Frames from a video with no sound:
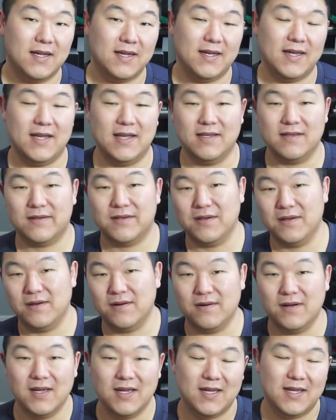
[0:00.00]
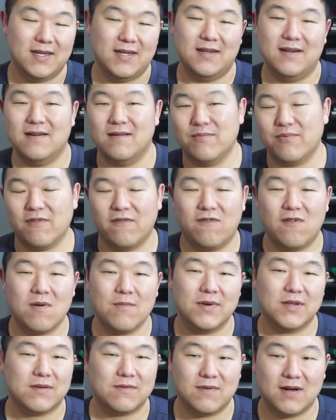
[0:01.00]
And so,
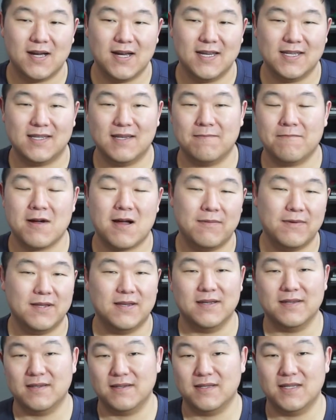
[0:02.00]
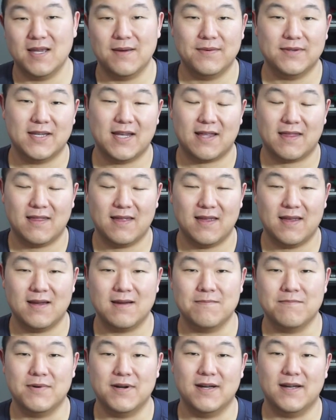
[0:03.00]
performance-wise, it probably does the same exact
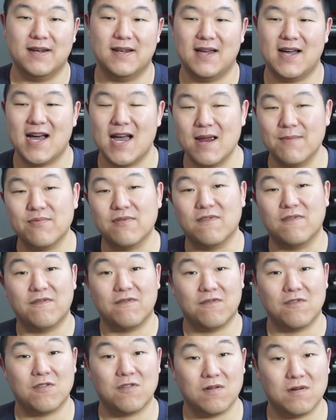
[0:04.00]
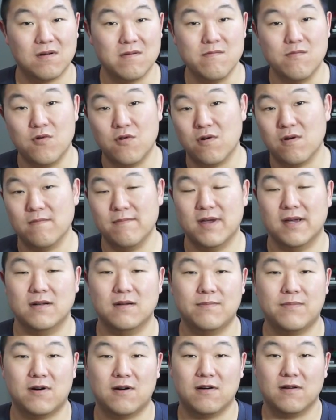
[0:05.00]
thing, but I prefer more
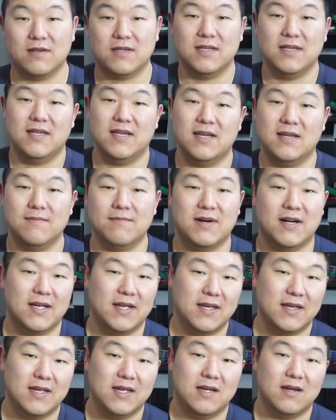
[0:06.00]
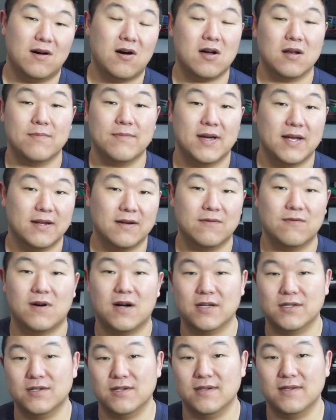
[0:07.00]
metal parts in my automatic
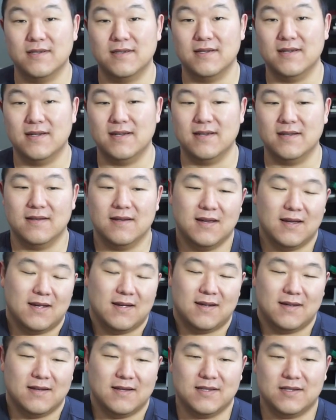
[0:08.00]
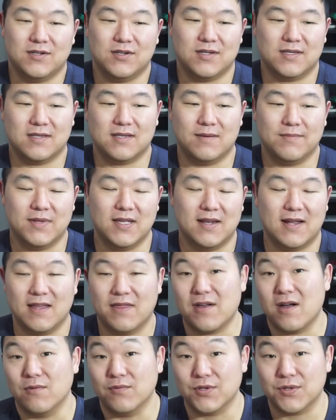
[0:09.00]
watches, and it's just something I
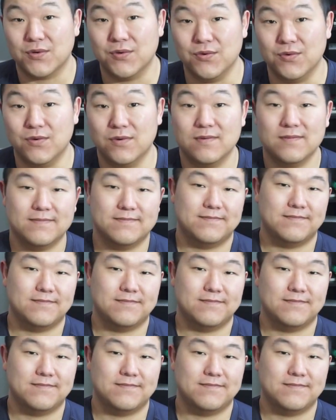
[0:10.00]
thought was cool.